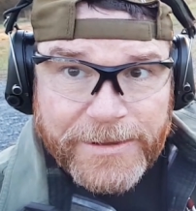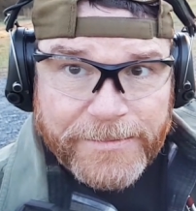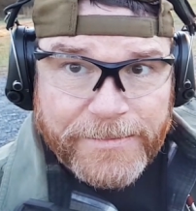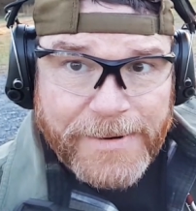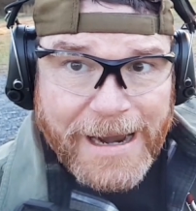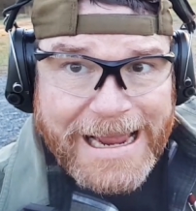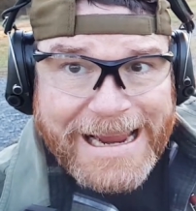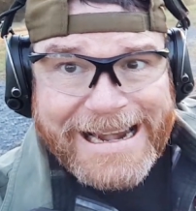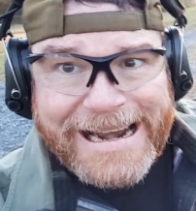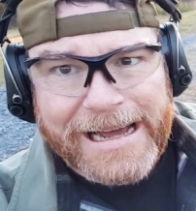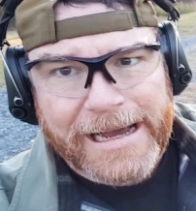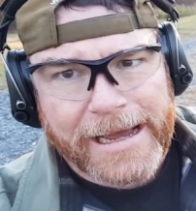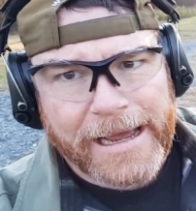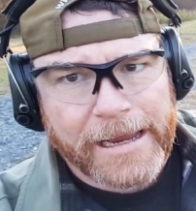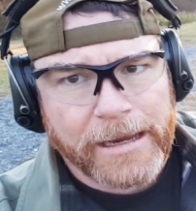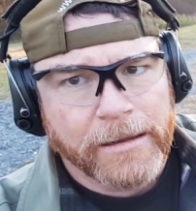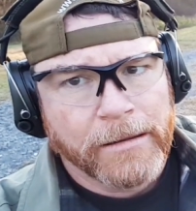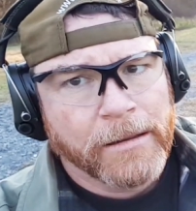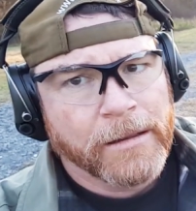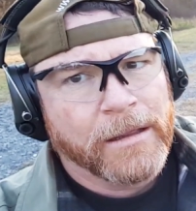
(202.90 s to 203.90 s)
right eye.
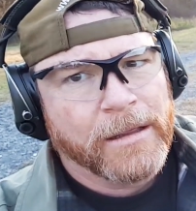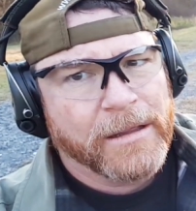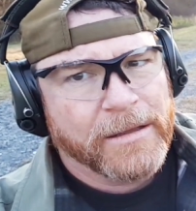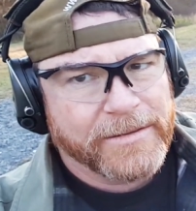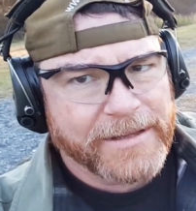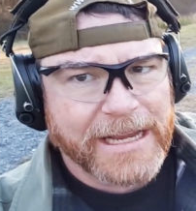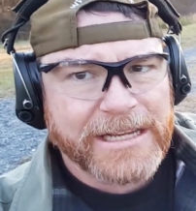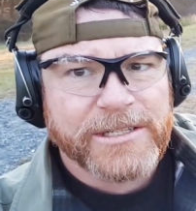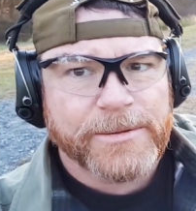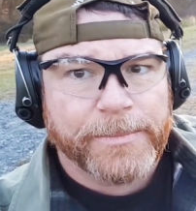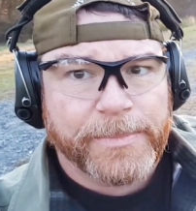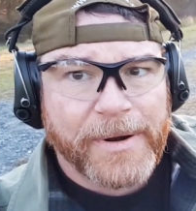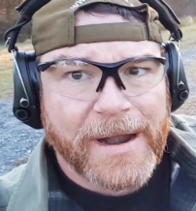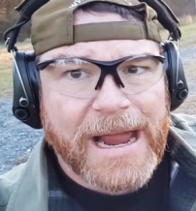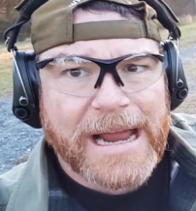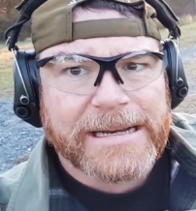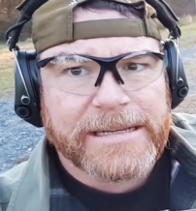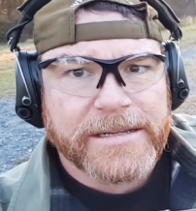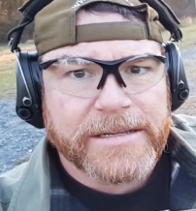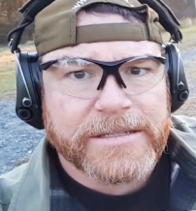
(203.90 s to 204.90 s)
Take some
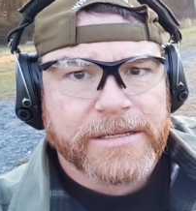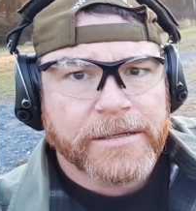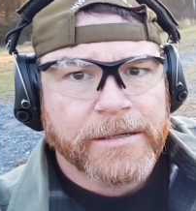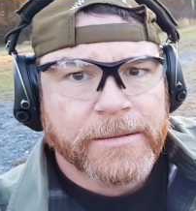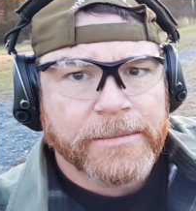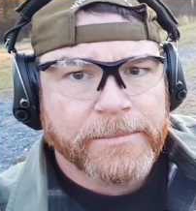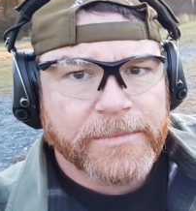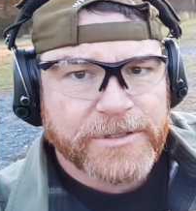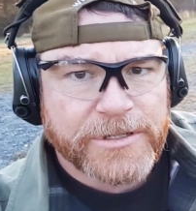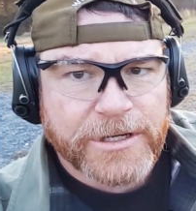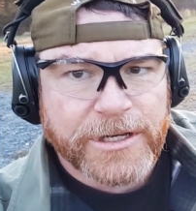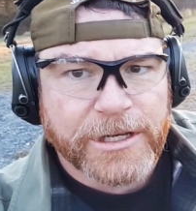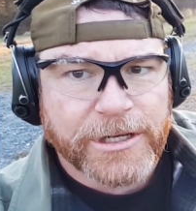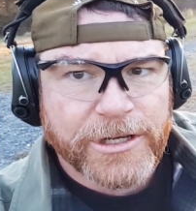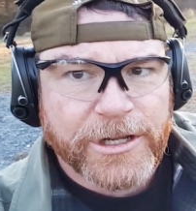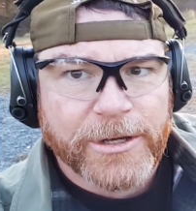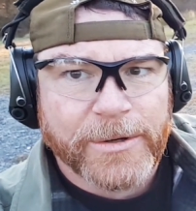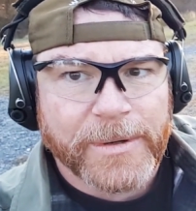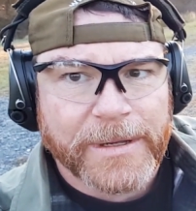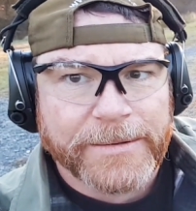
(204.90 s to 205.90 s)
practice, but you can
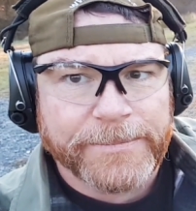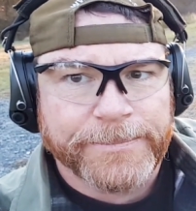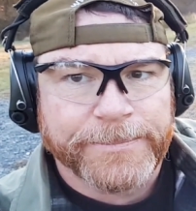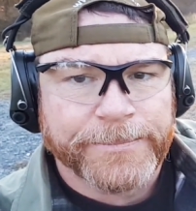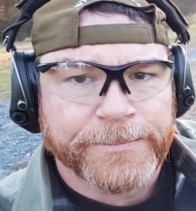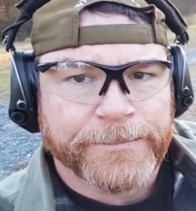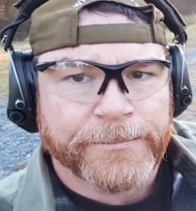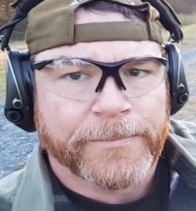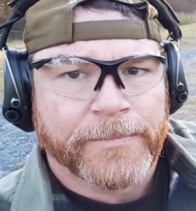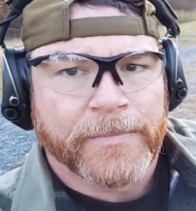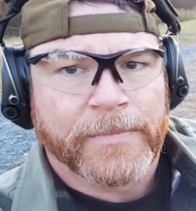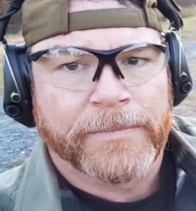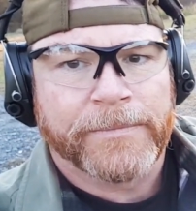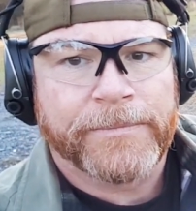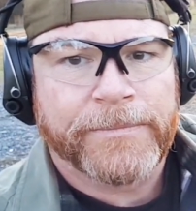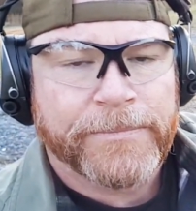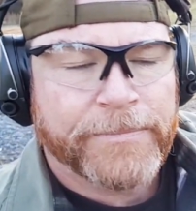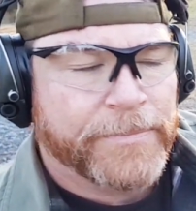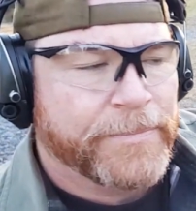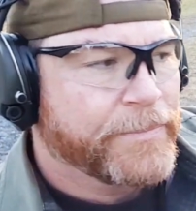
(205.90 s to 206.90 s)
do it. Don't,
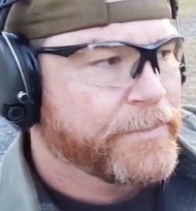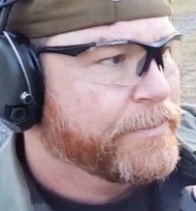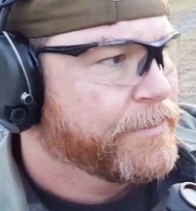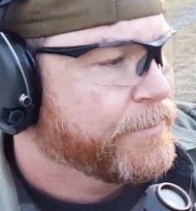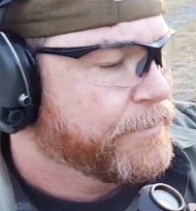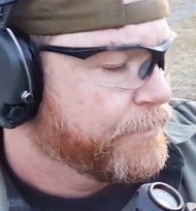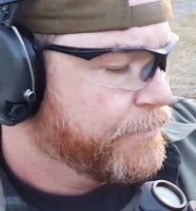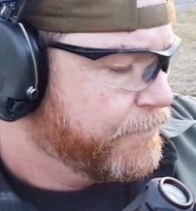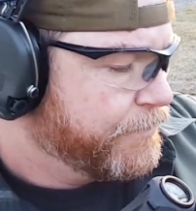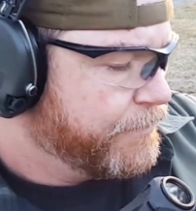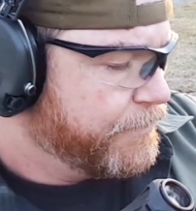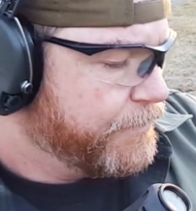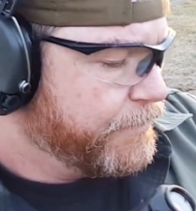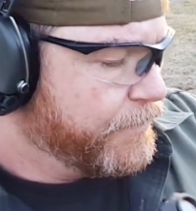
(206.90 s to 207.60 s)
don't, don't